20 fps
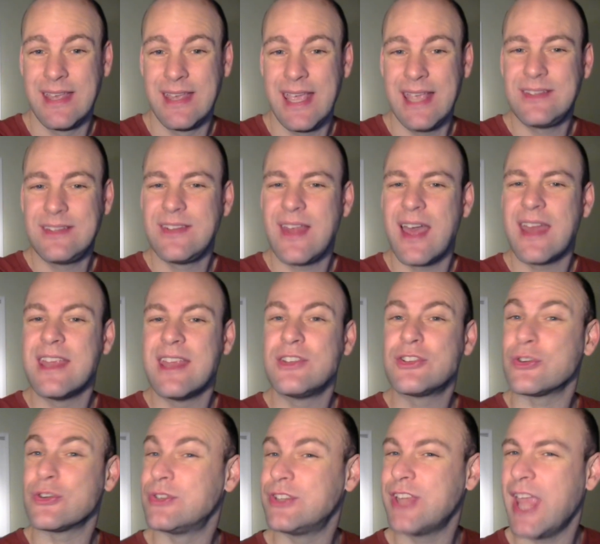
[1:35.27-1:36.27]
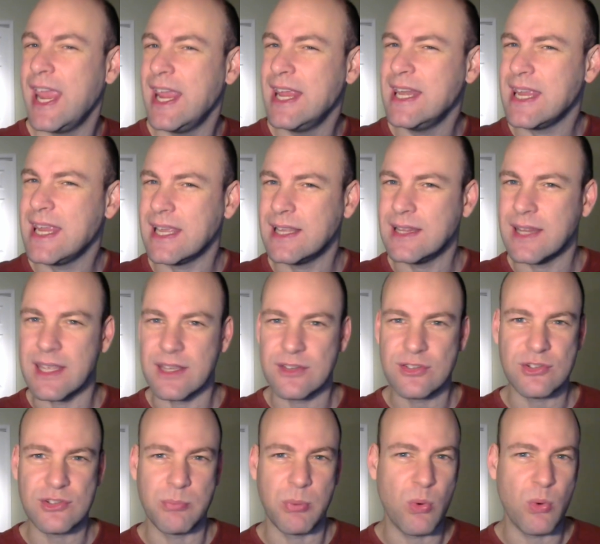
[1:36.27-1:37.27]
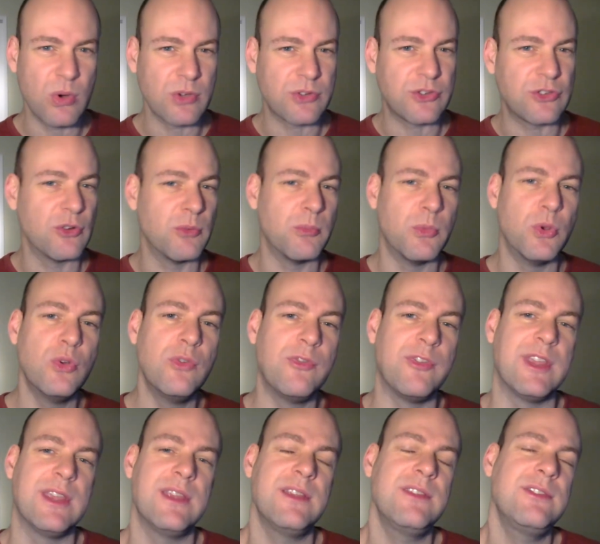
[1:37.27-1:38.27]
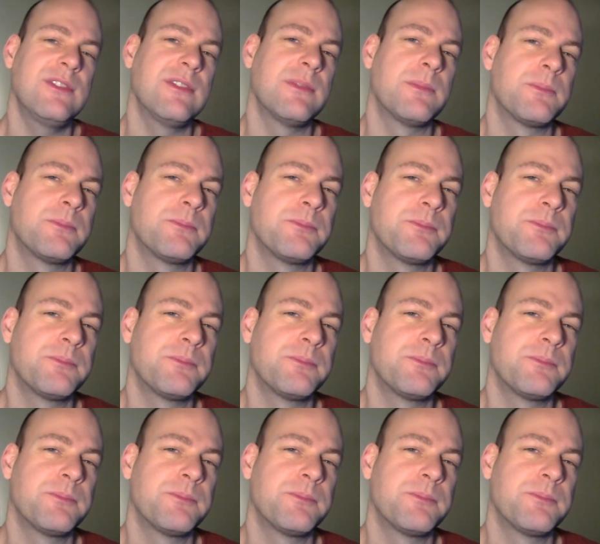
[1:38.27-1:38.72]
It's not entertaining like sports or movies.